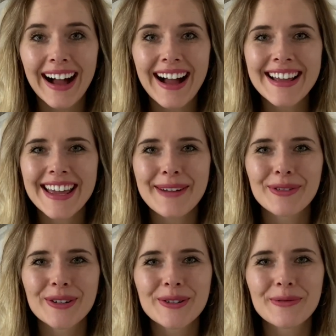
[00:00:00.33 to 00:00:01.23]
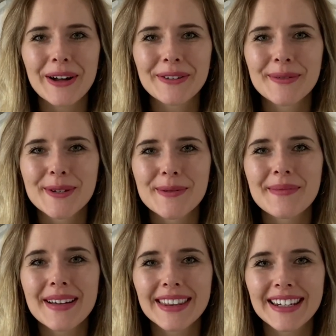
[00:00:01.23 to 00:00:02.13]
Hi Capricorn, welcome to your
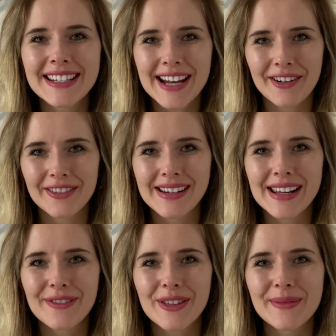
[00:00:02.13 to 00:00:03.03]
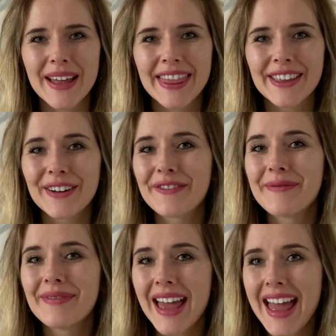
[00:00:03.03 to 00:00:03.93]
monthly tarot reading for the month of
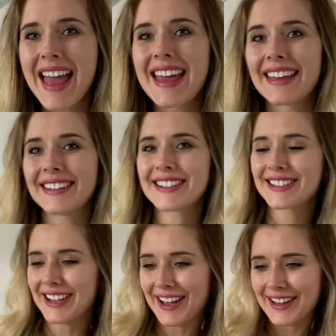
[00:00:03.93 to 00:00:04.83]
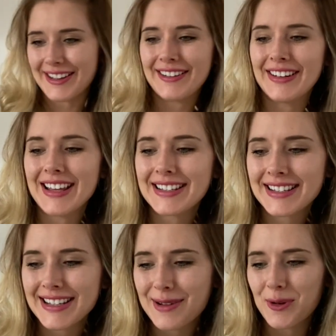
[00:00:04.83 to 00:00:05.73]
May. So let's
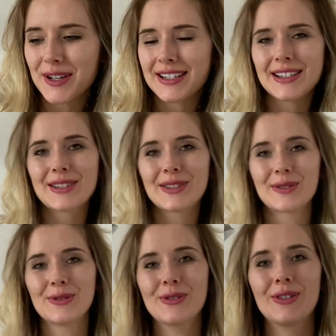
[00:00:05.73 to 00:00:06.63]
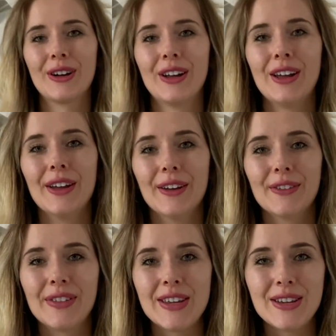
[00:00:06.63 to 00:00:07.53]
see what is in store
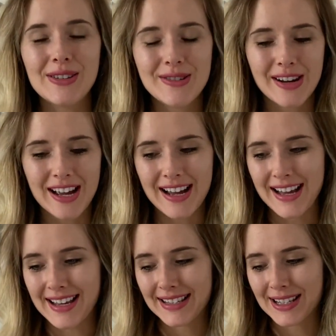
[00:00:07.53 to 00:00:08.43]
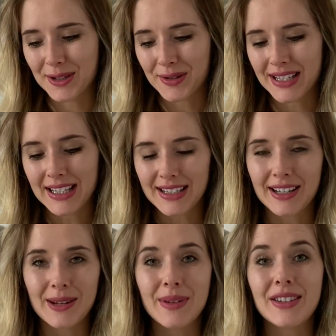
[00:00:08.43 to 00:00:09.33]
for you guys. As always, this is
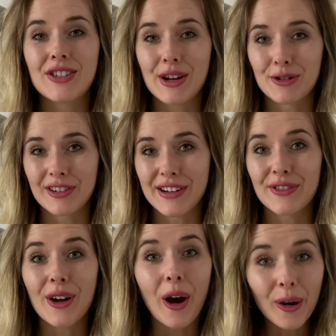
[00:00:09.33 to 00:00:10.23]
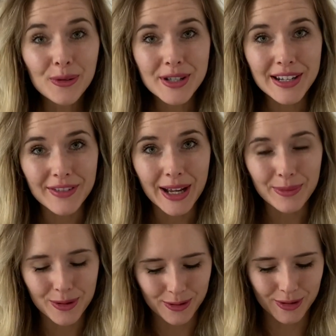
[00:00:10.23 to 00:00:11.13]
going to be a general reading for the whole sign of
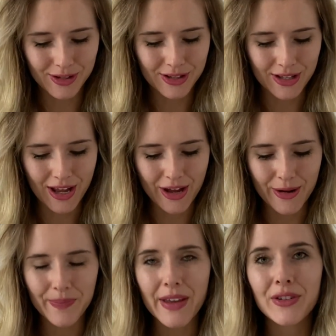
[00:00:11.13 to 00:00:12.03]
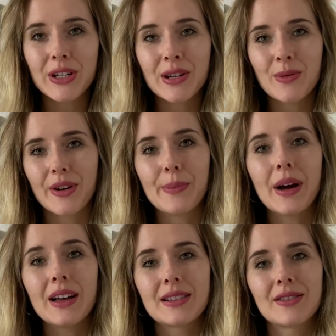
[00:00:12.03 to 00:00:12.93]
Capricorn. So if you do want a
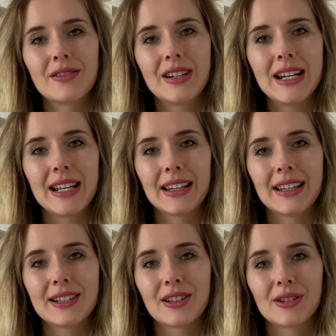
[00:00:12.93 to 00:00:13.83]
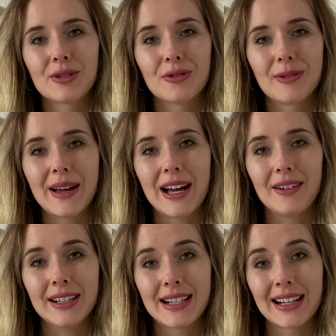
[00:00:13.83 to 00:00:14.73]
personal reading that is going to talk
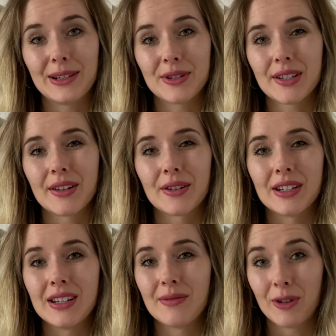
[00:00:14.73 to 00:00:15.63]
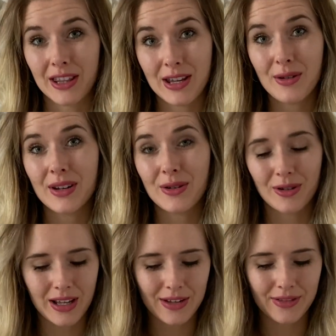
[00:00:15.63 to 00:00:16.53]
about exactly what's going on with you in your
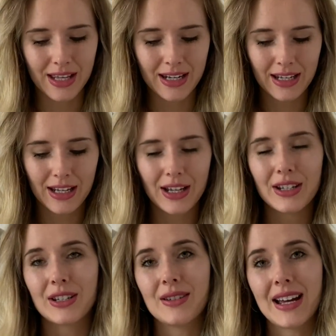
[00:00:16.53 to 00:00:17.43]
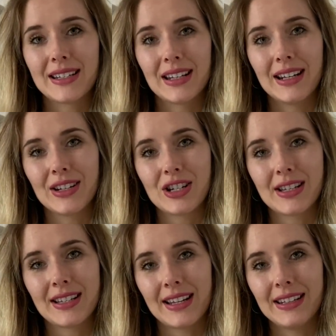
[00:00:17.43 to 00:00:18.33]
life, then do head to the link
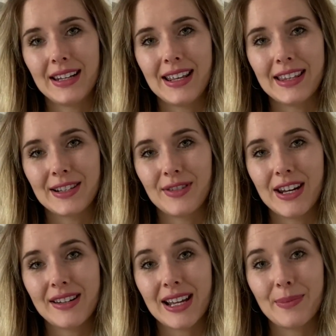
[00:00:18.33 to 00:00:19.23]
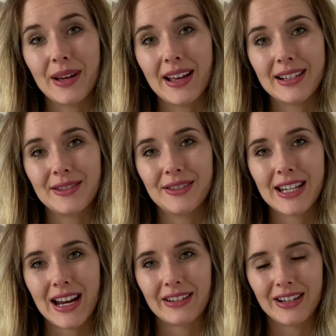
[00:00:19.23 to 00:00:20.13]
just underneath this video to get a personal
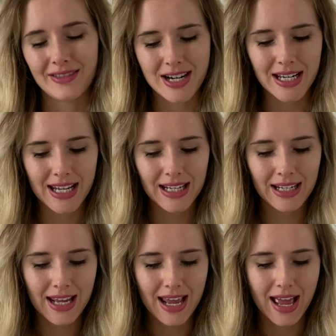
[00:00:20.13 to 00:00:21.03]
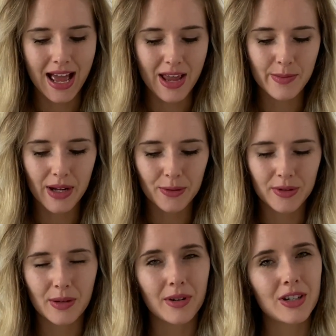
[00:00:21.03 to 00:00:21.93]
tarot reading. You might
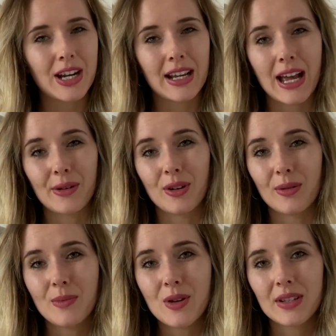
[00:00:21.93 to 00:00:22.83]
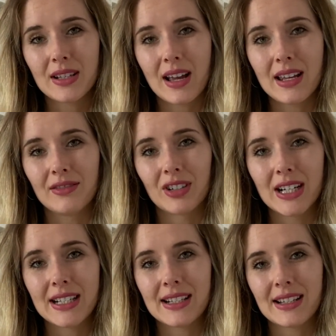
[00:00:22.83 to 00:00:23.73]
also want to check out your moon sign and
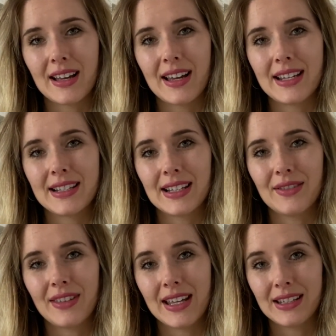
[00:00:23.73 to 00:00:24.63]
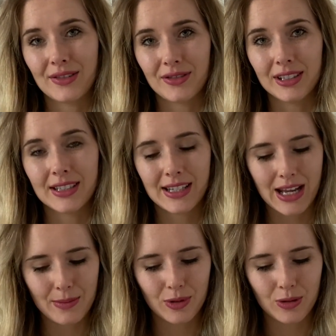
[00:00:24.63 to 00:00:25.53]
rising signs if they're different to
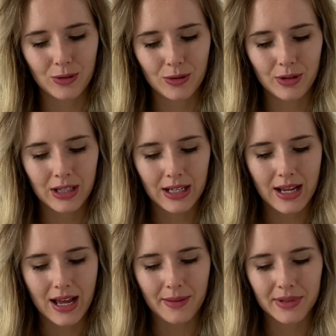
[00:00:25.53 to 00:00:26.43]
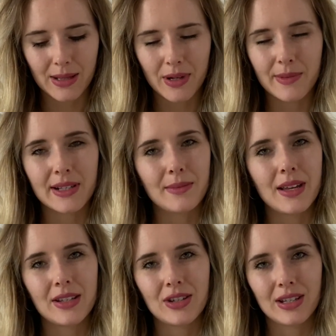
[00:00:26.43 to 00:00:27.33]
Capricorn, because there might be some
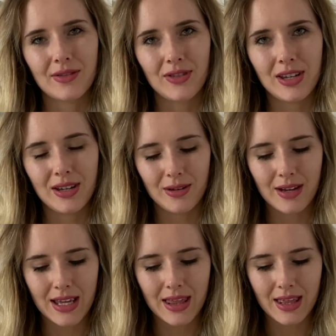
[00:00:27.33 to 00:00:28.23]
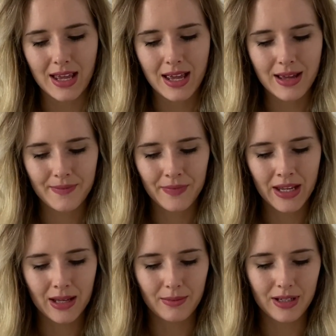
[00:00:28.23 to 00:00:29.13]
messages for you in there.
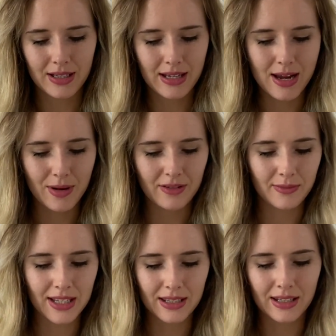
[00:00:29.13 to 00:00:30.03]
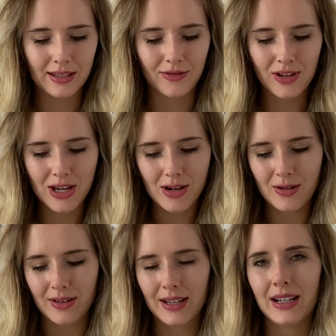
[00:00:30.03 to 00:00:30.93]
But just take whatever messages are for
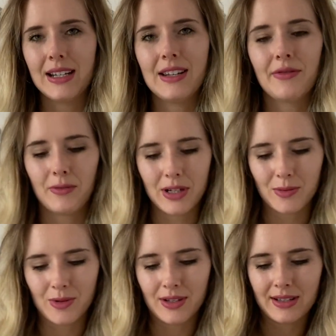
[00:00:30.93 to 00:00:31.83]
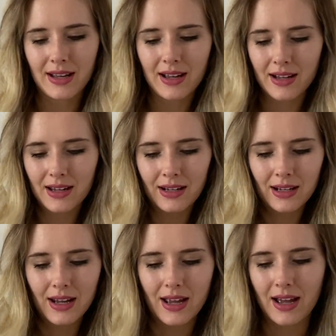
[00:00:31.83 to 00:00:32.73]
you, leave which ones aren't,
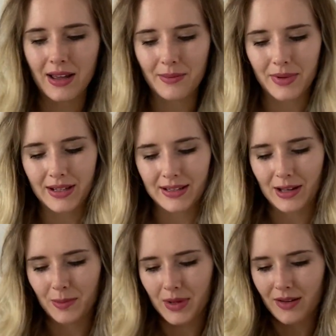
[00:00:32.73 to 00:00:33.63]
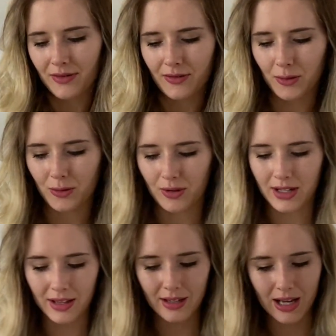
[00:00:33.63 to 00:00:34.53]
because they'll be for
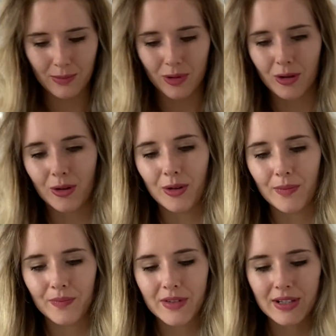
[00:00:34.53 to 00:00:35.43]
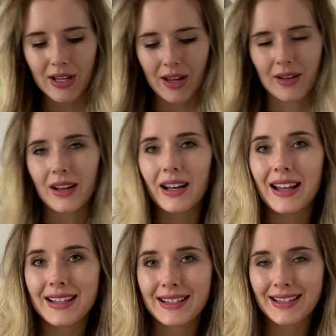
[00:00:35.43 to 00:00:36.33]
another Capricorn. So
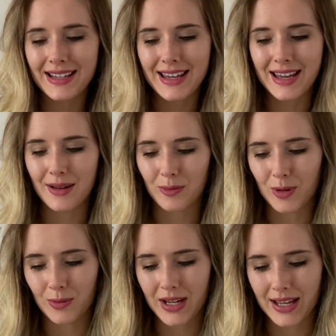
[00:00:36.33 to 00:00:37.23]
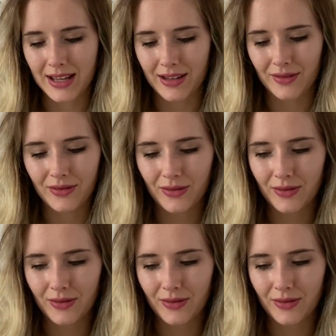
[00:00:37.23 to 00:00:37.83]
let's see what we have.